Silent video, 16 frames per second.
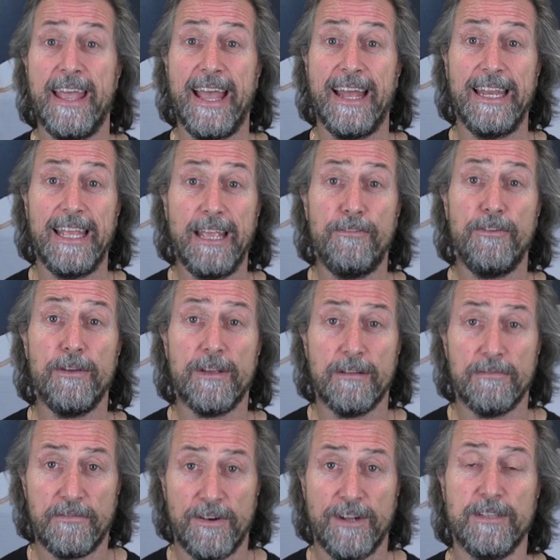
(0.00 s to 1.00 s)
And if you're
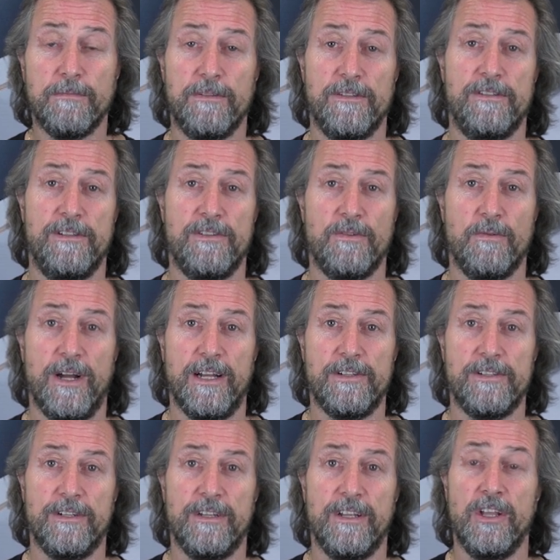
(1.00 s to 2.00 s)
confronted with a
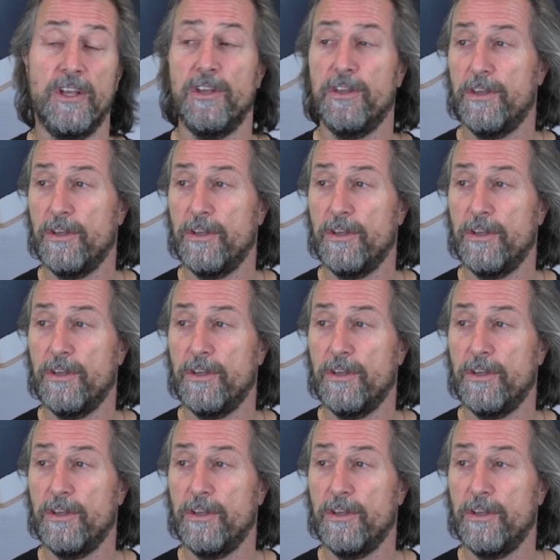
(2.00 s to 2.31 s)
situation,